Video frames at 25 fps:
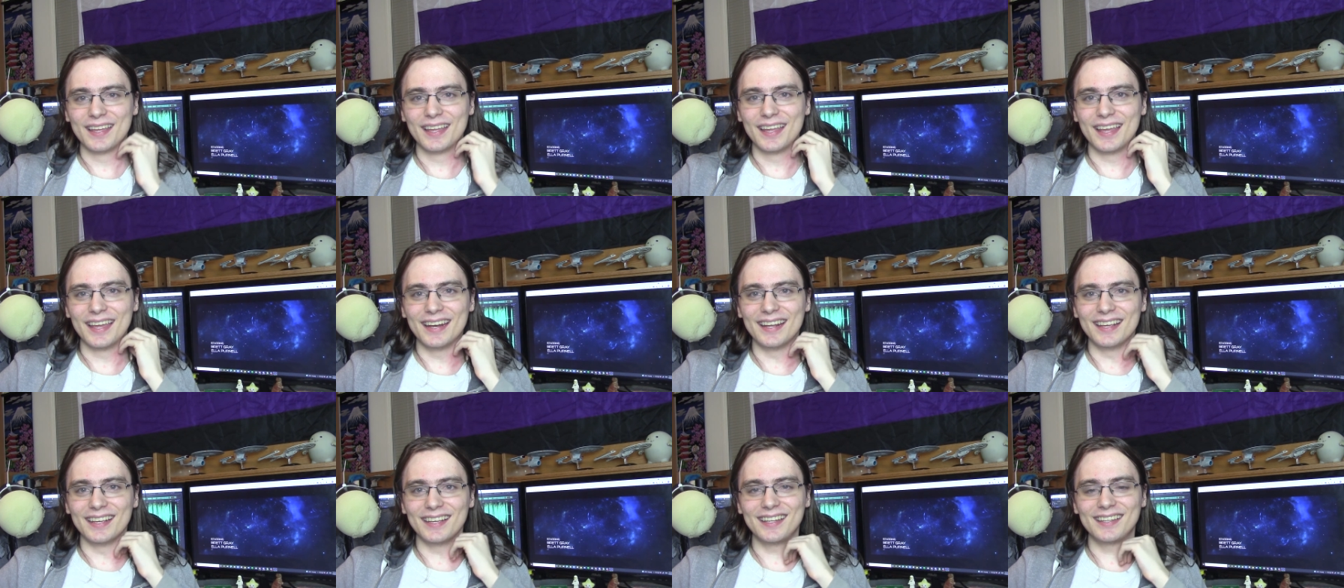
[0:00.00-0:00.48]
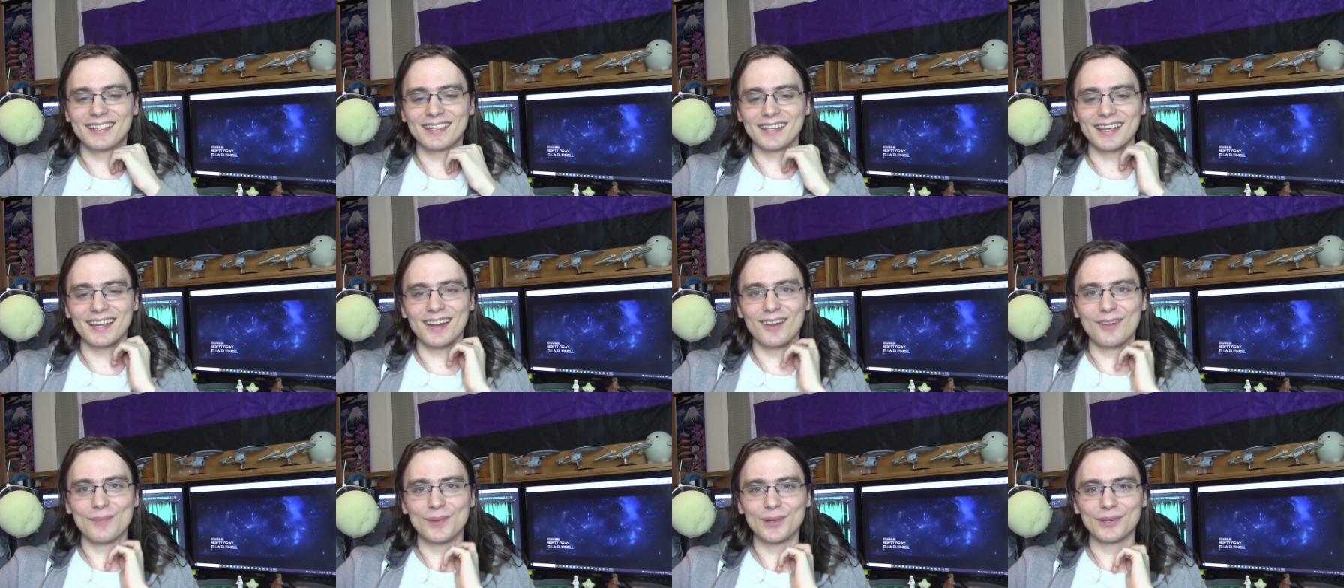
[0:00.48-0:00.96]
And
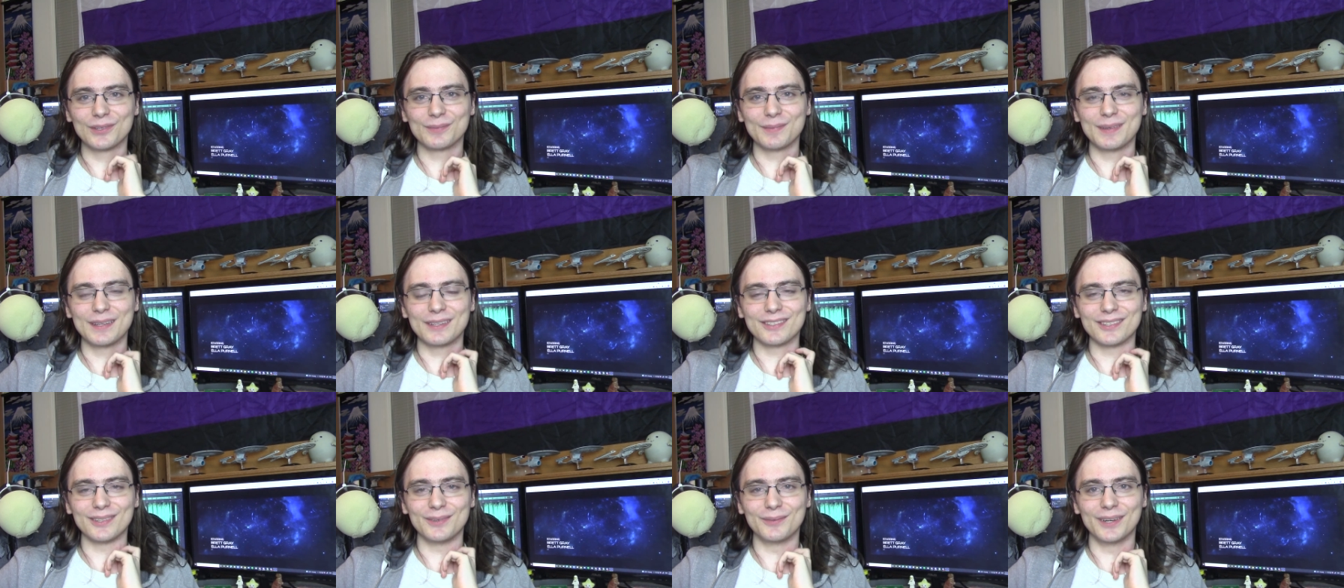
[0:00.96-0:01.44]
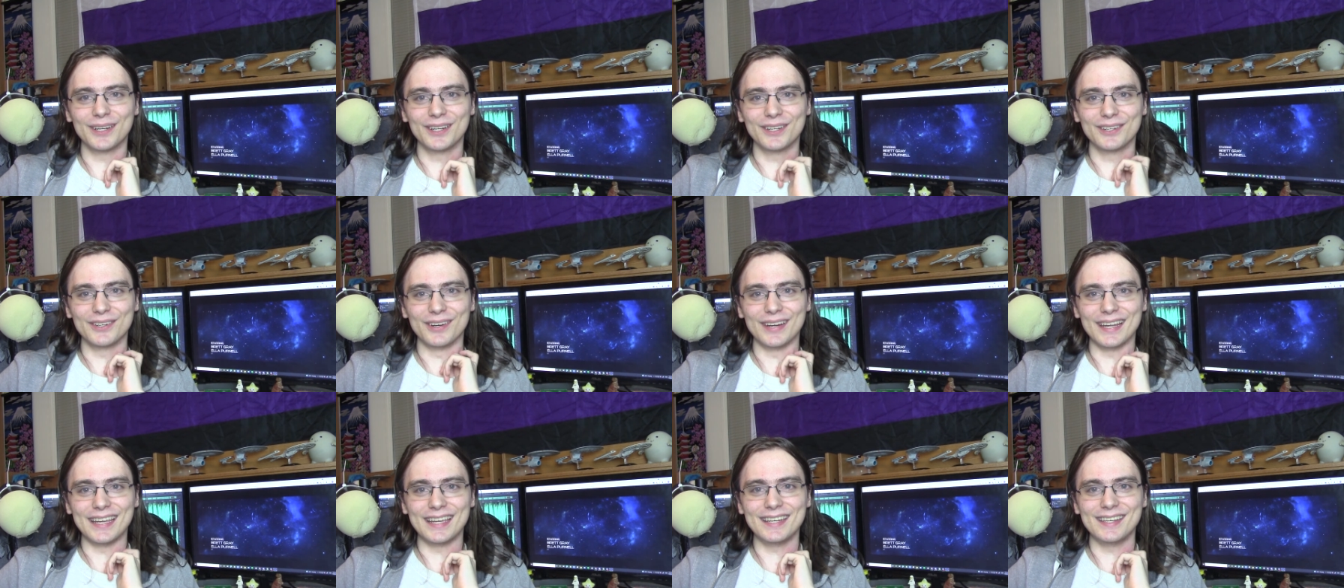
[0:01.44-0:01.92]
it almost makes me
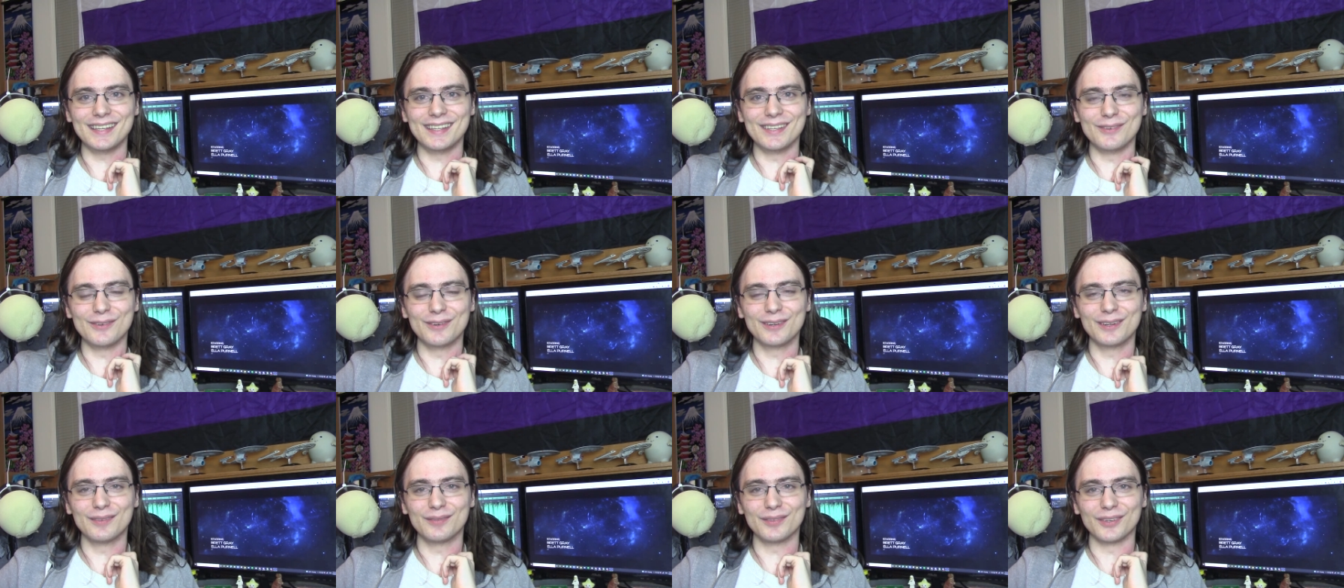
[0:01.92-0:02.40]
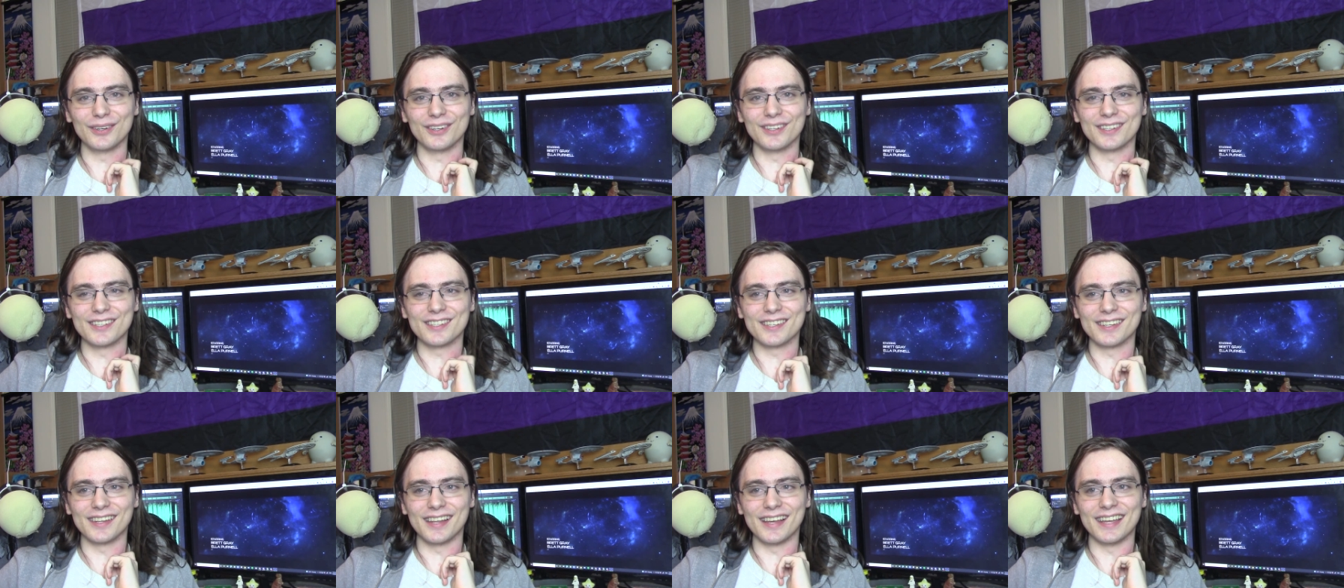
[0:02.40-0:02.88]
wonder, in
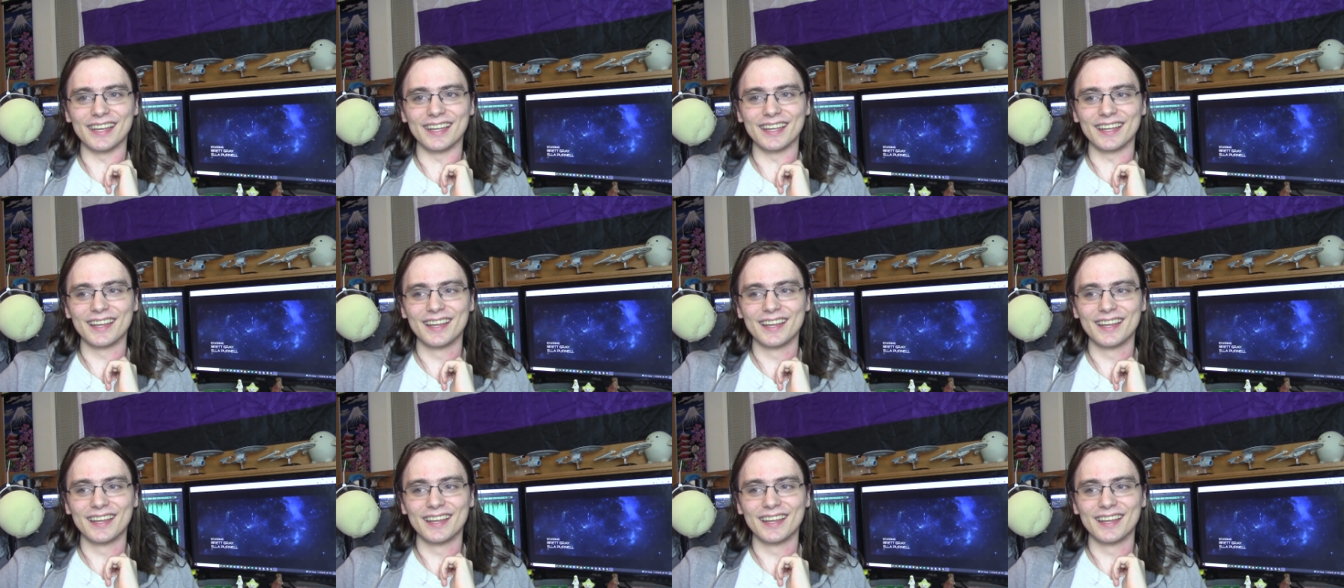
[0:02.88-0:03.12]
universe, like,